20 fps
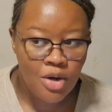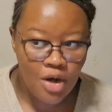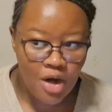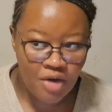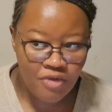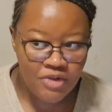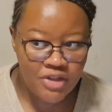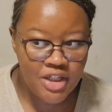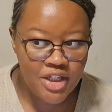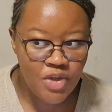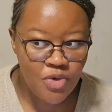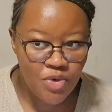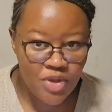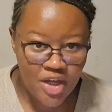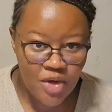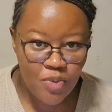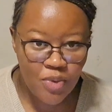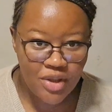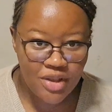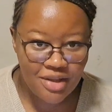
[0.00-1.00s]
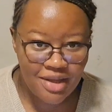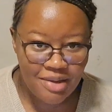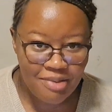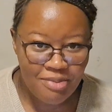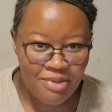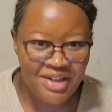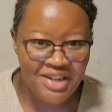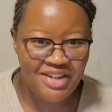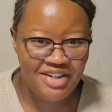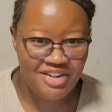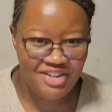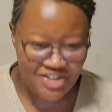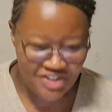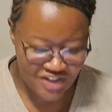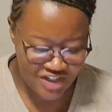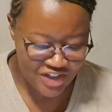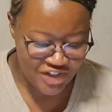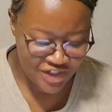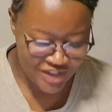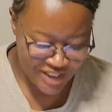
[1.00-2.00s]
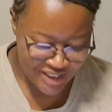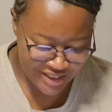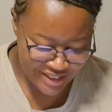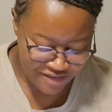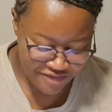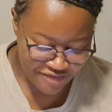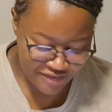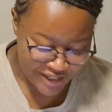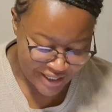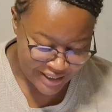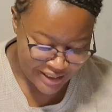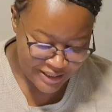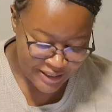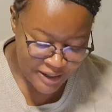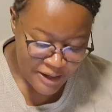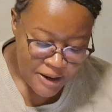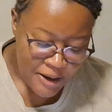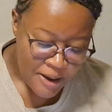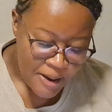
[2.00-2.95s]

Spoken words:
Obviously you're there with them to ensure that they're fine.